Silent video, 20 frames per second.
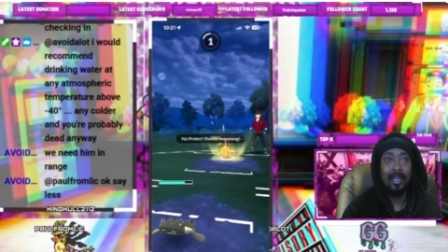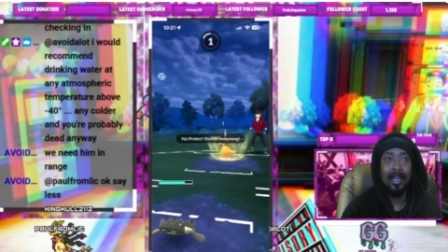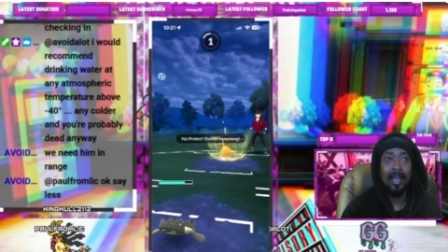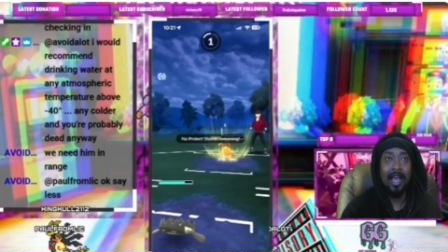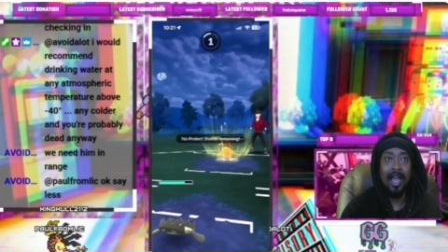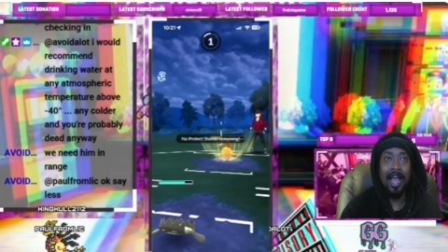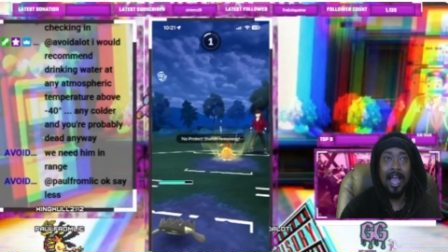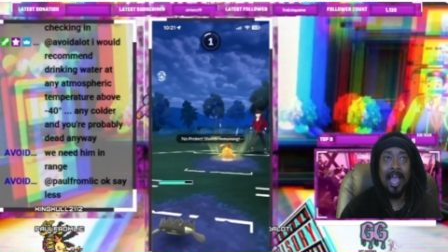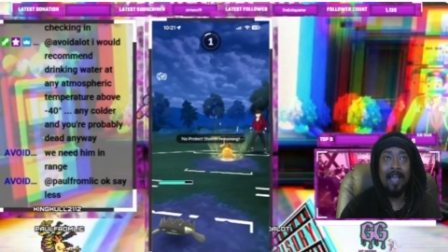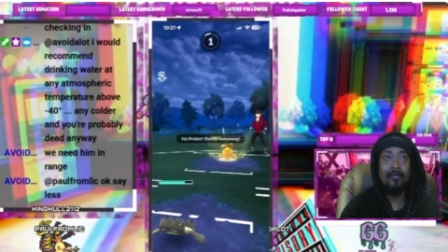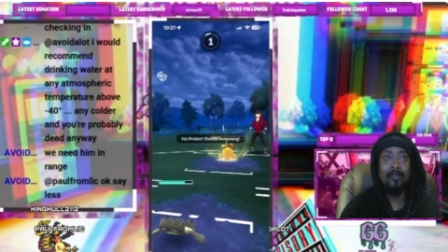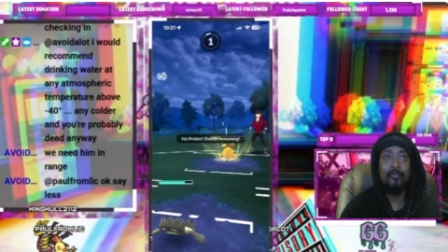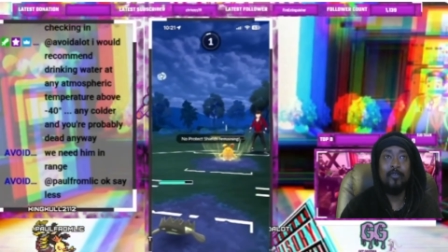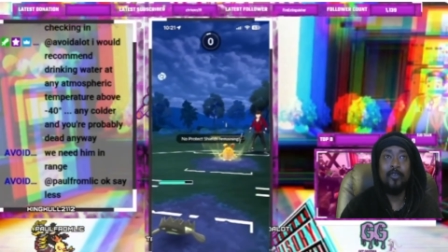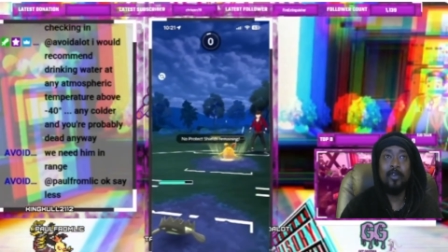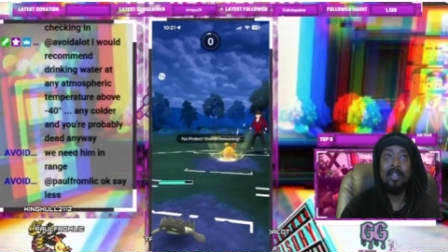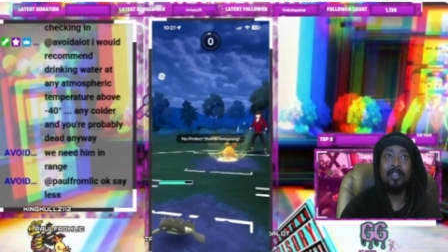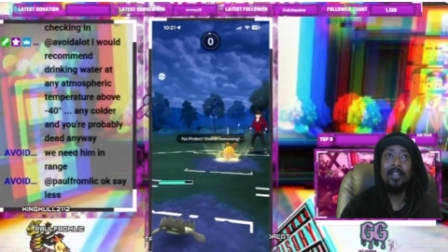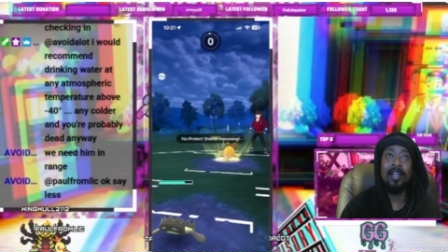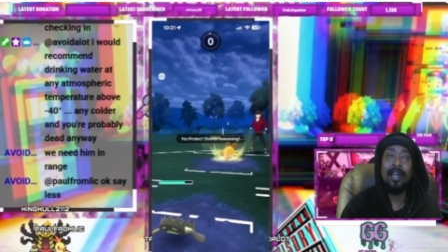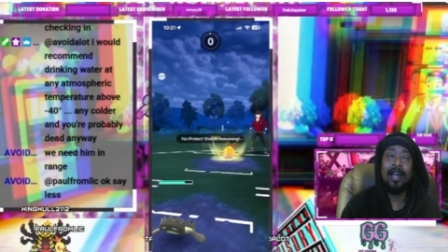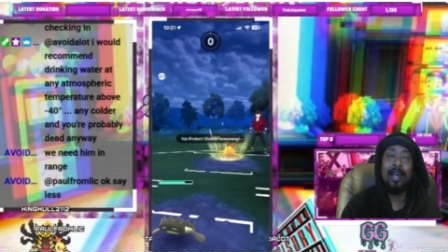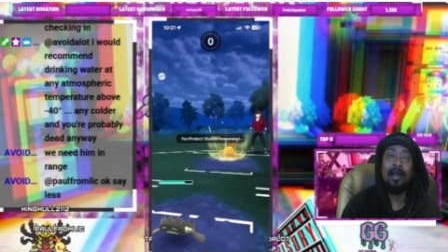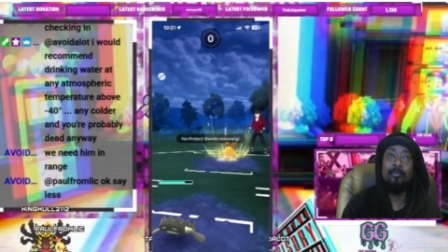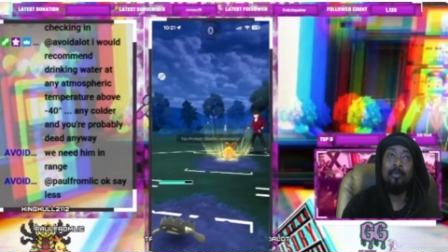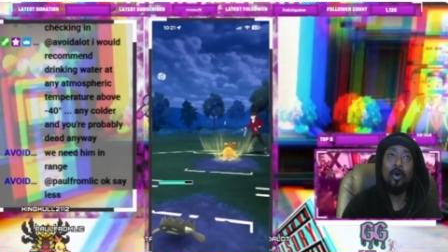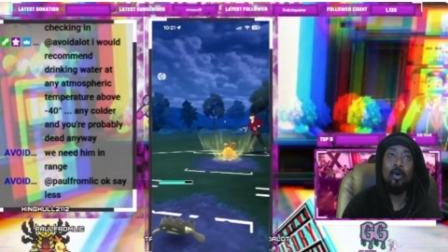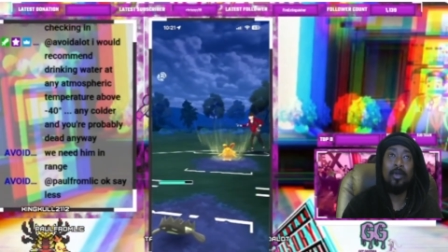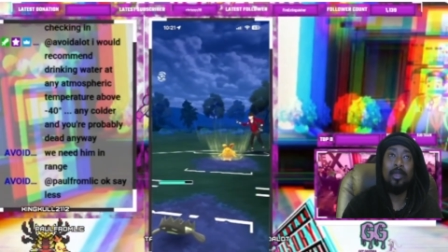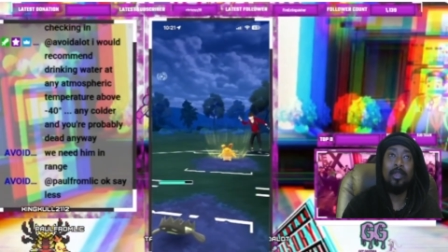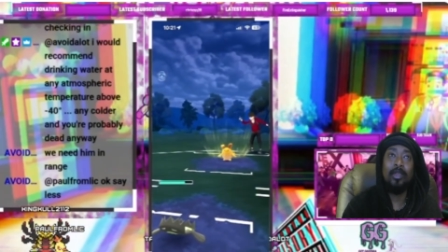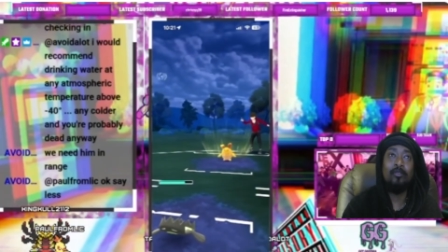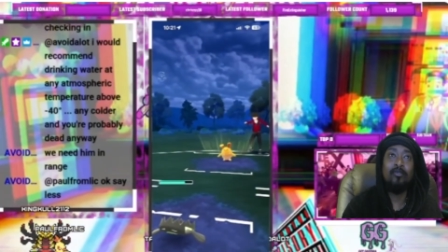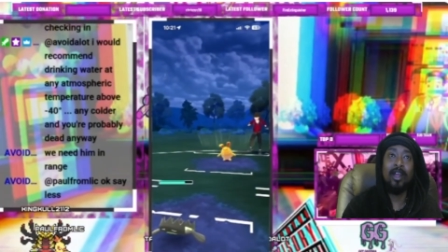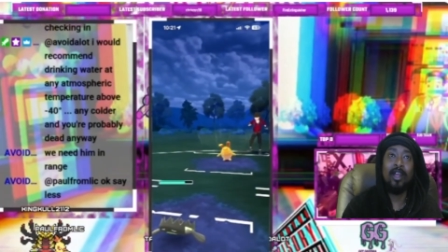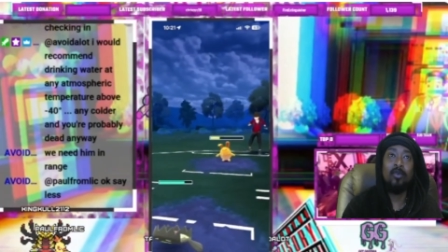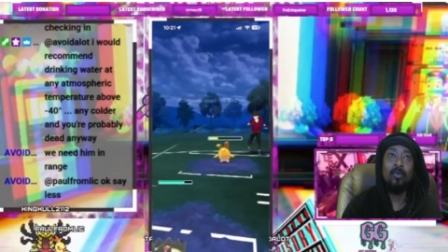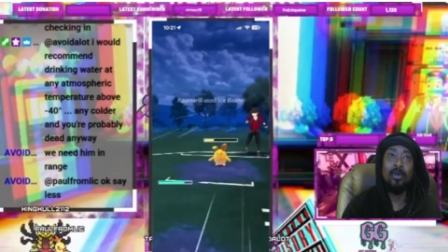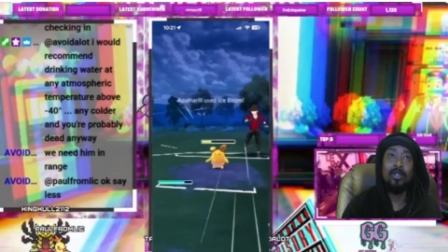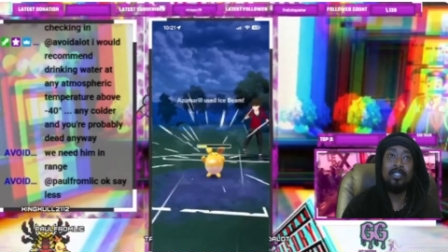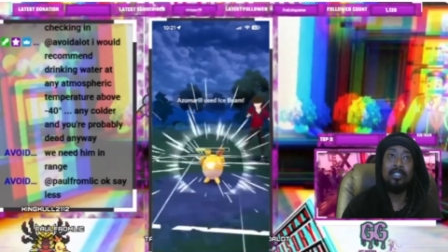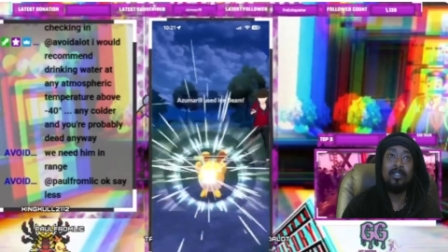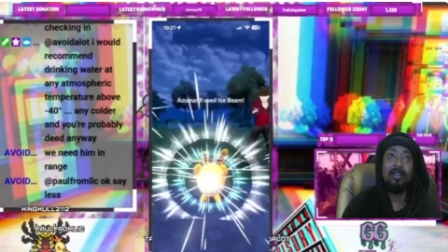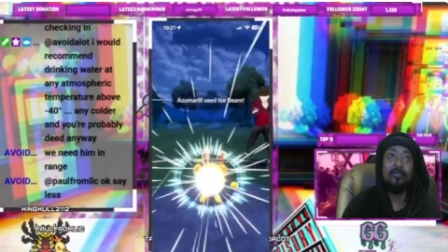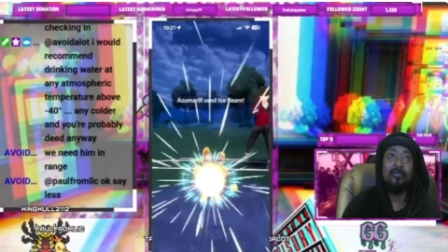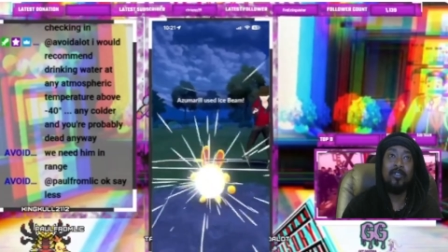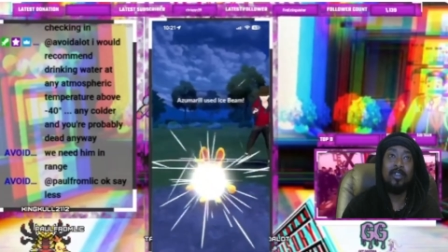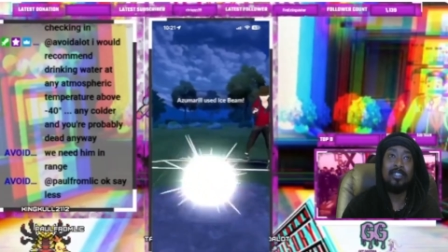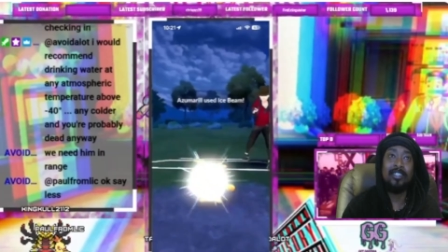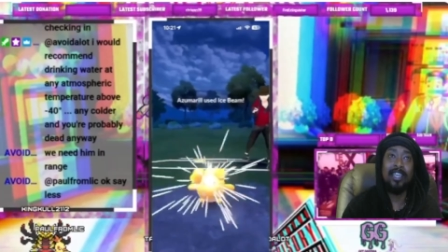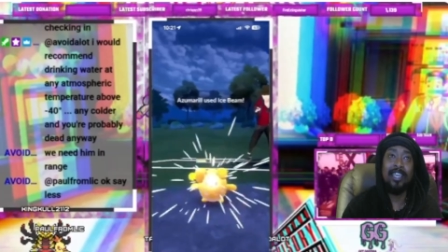I have a feeling that our bulky rank one Stunfisk,